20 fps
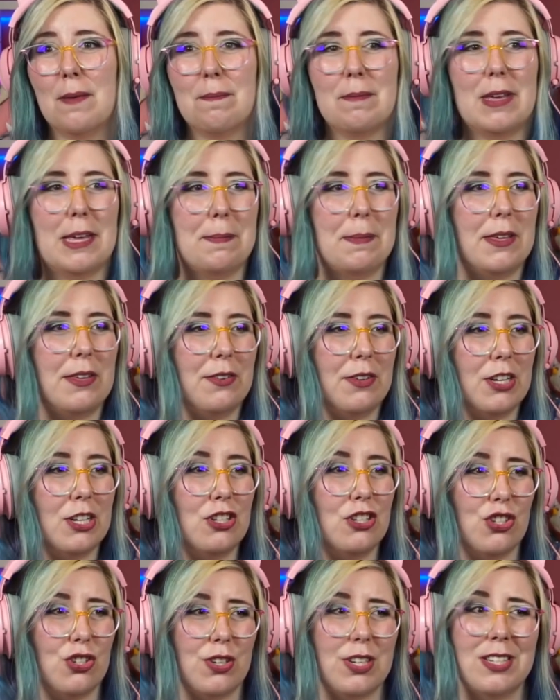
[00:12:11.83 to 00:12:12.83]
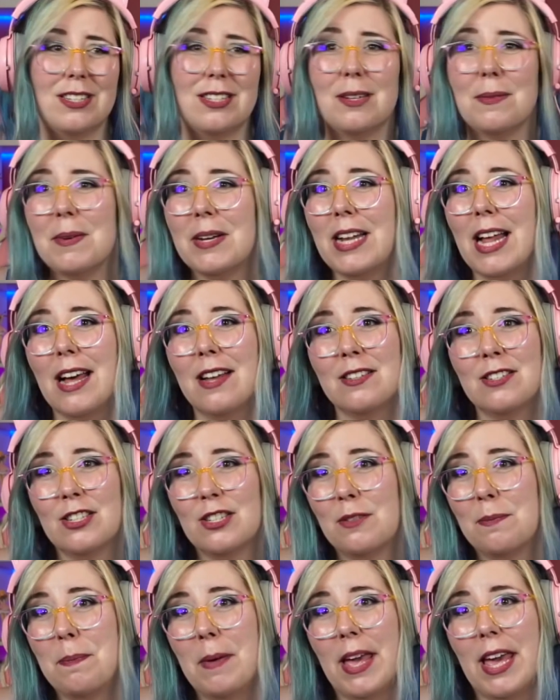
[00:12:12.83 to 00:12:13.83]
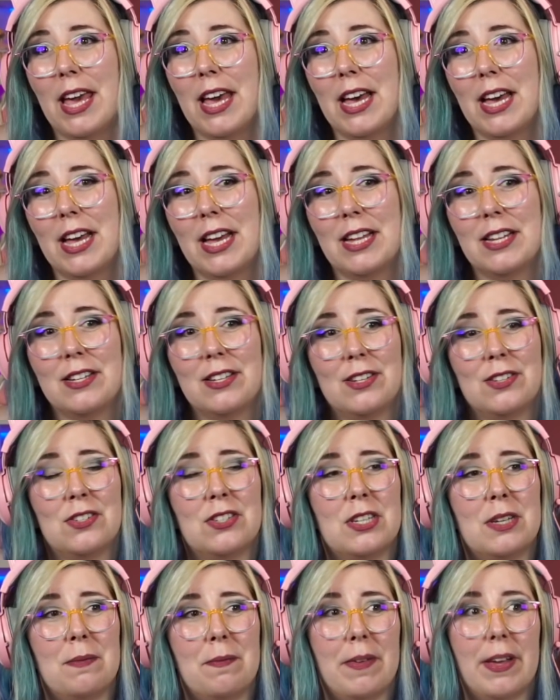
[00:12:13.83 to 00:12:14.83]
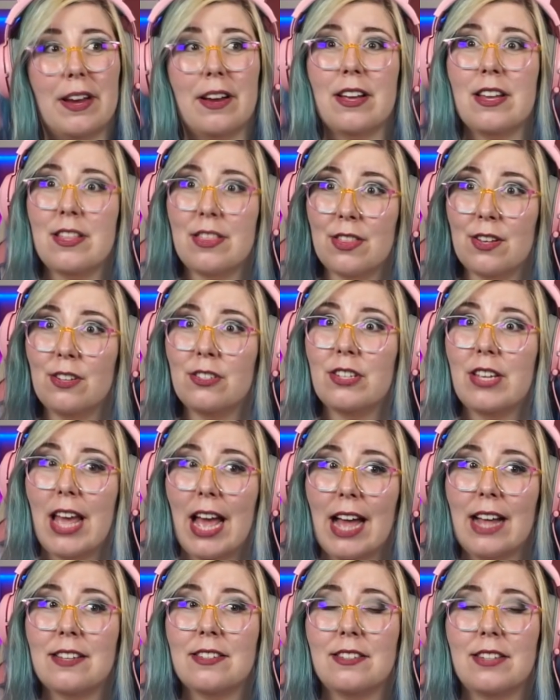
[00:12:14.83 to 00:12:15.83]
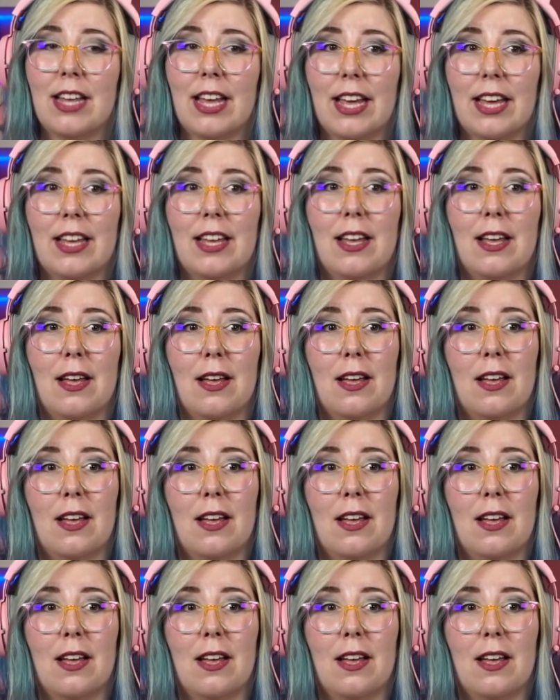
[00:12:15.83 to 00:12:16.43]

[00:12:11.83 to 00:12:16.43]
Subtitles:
Maybe you can join someone else's band. You seem very enthusiastic.